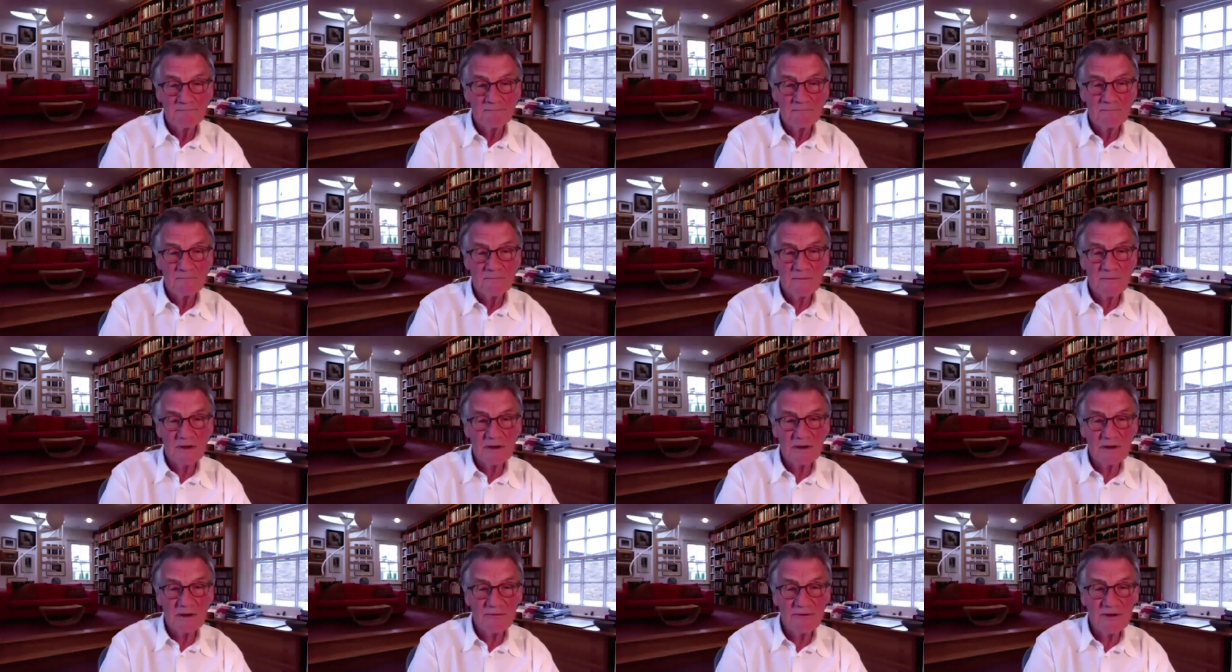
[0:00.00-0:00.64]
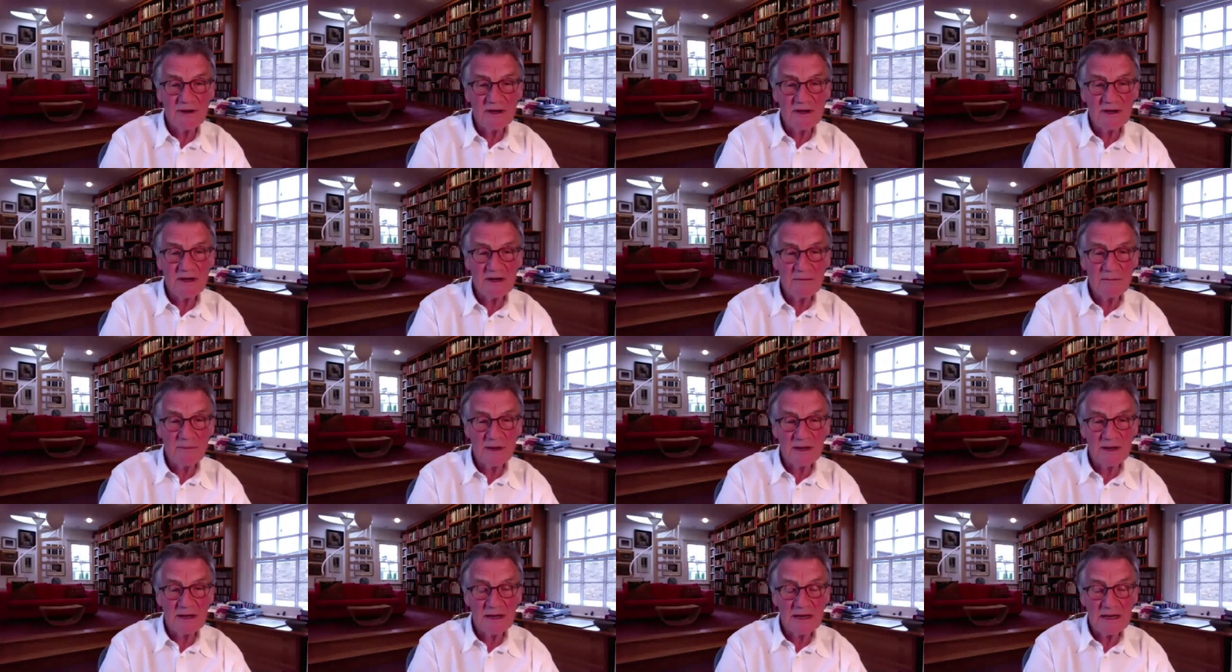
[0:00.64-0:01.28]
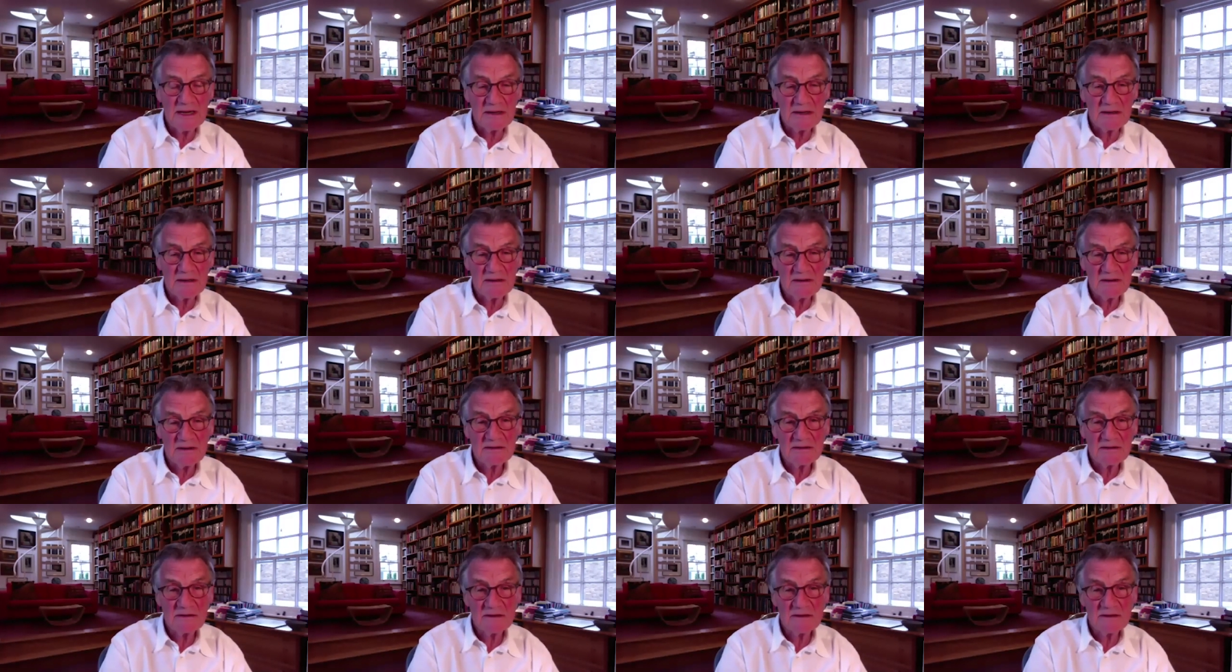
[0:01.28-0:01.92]
were offended by it,
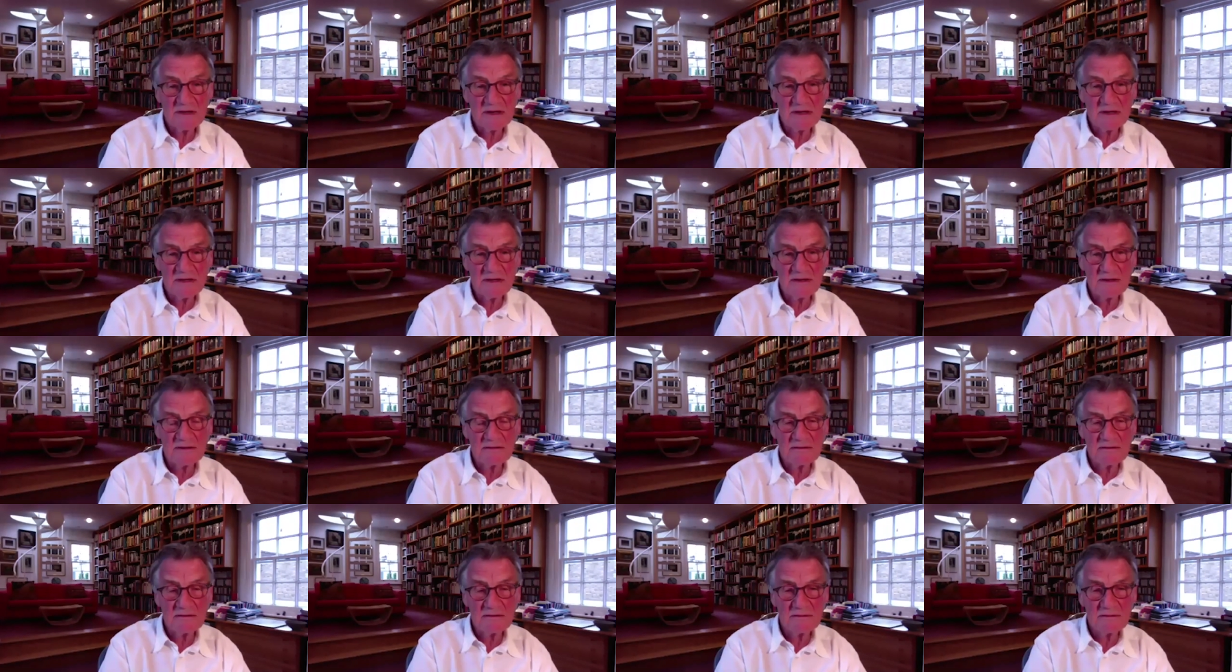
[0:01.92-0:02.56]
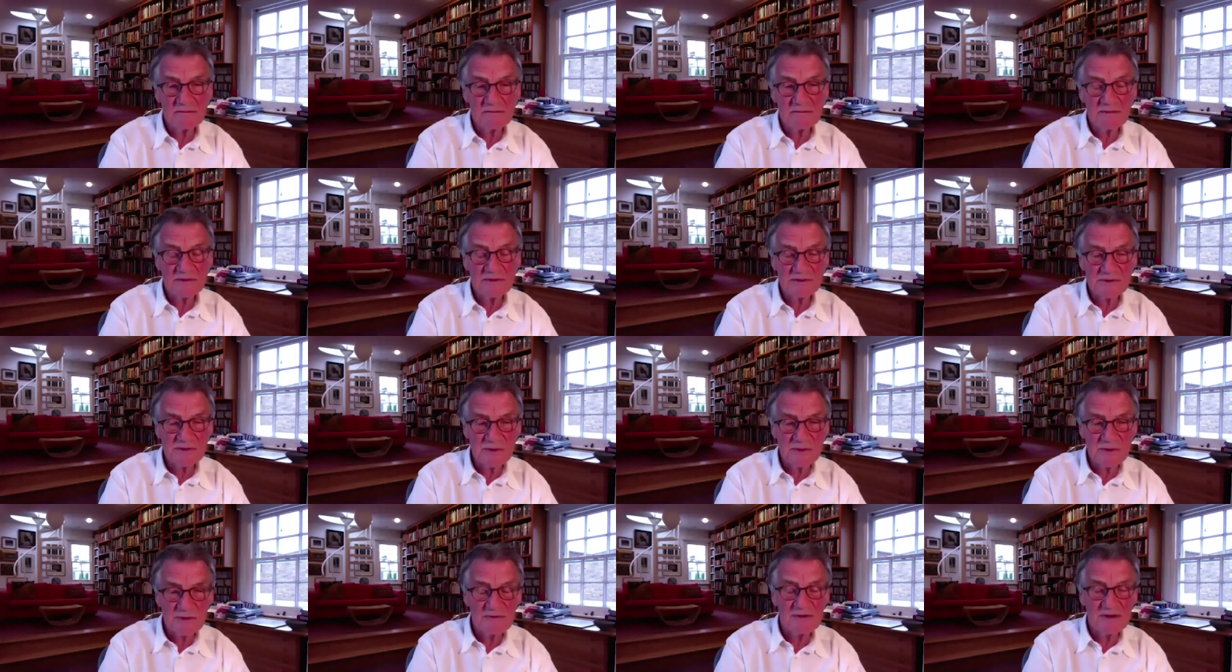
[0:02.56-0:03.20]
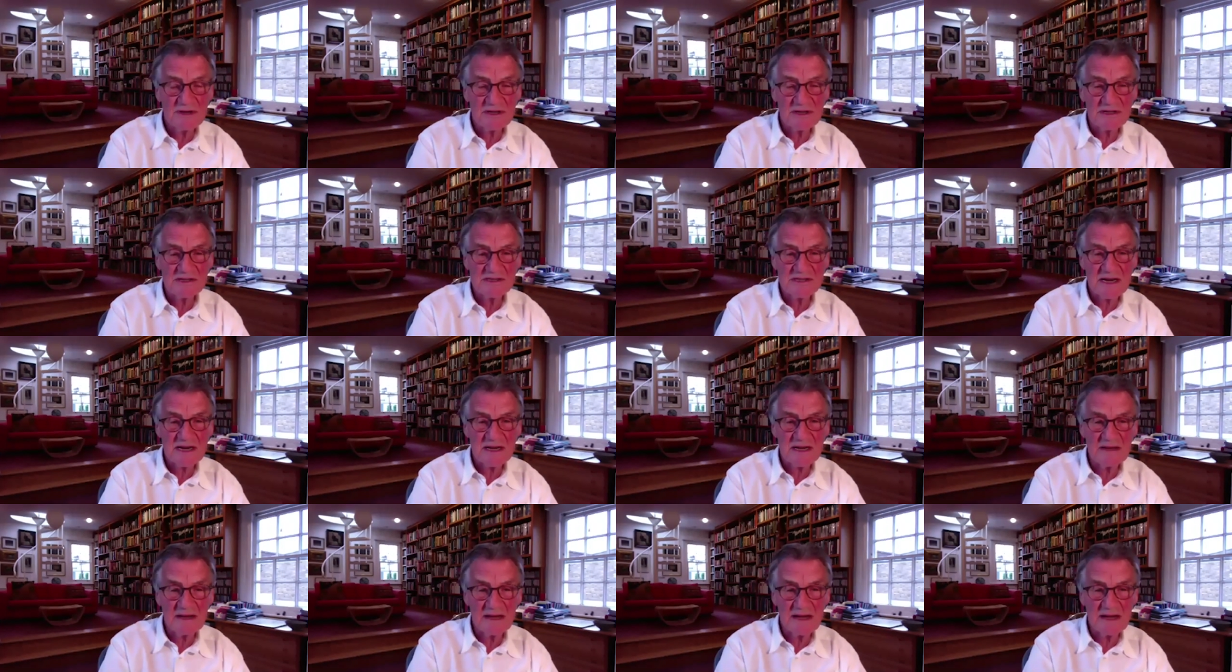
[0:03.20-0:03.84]
and, and I can sort of
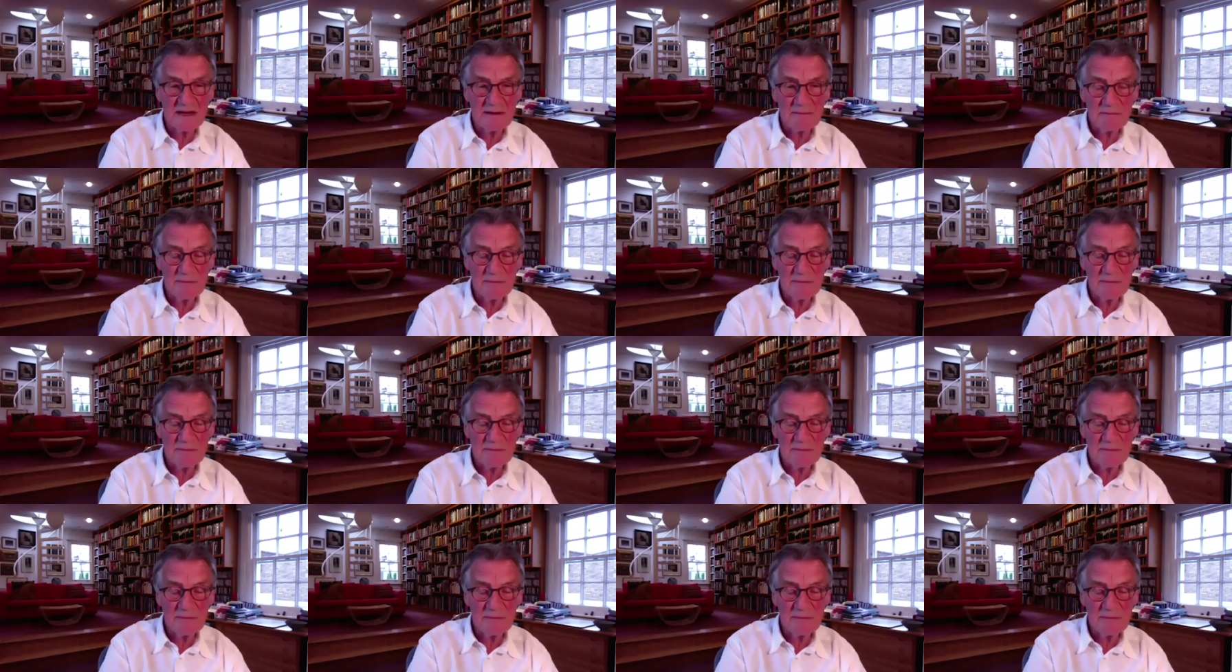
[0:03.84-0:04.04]
understand that.